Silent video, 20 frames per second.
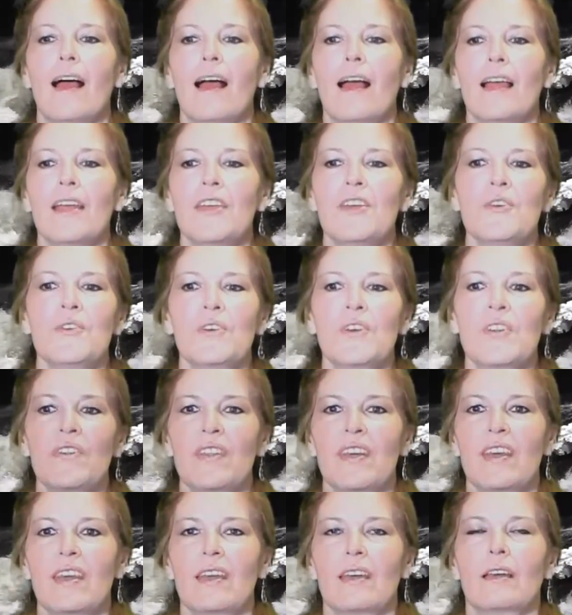You can
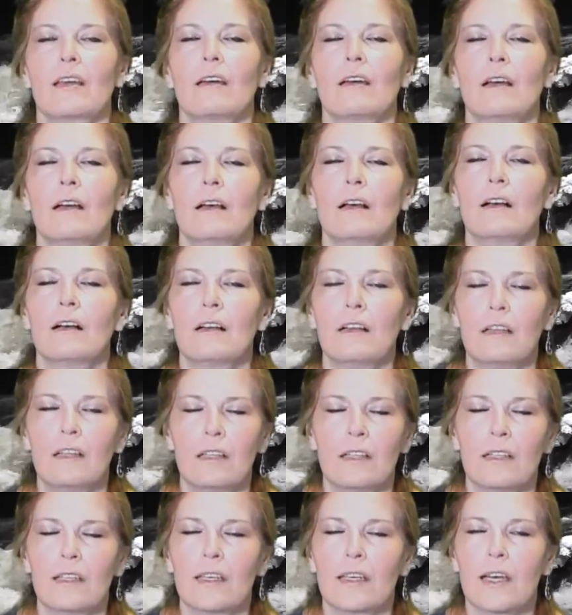think, oh,
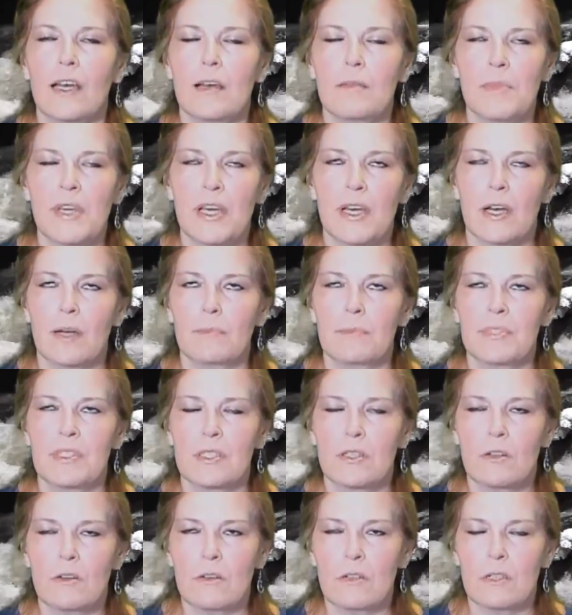they got me up
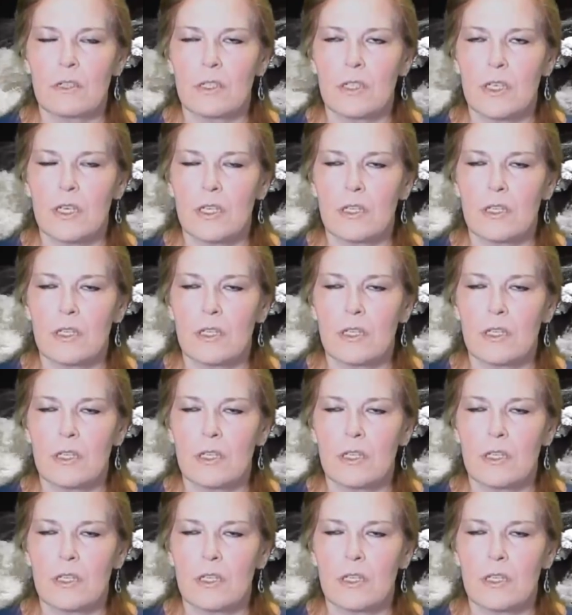so early in the